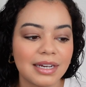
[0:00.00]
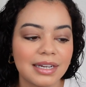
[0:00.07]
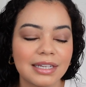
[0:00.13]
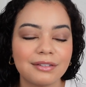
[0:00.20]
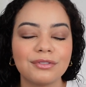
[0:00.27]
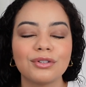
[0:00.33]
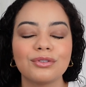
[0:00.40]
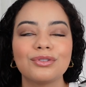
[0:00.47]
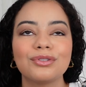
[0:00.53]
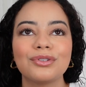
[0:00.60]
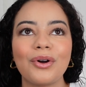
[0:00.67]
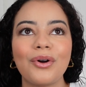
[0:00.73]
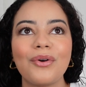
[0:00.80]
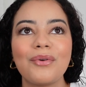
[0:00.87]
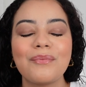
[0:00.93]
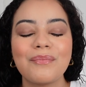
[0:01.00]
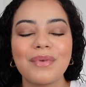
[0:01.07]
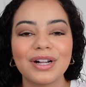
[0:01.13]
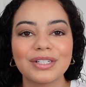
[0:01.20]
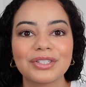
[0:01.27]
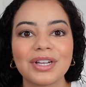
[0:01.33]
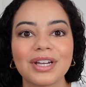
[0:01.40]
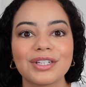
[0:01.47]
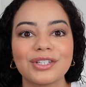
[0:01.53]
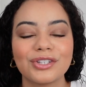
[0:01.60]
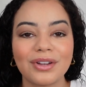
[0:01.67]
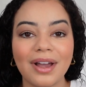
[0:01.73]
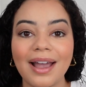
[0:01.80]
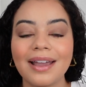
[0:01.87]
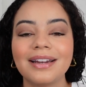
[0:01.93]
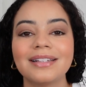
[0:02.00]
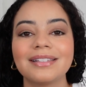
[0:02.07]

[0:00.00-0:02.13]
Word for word: and it gives you so much shine.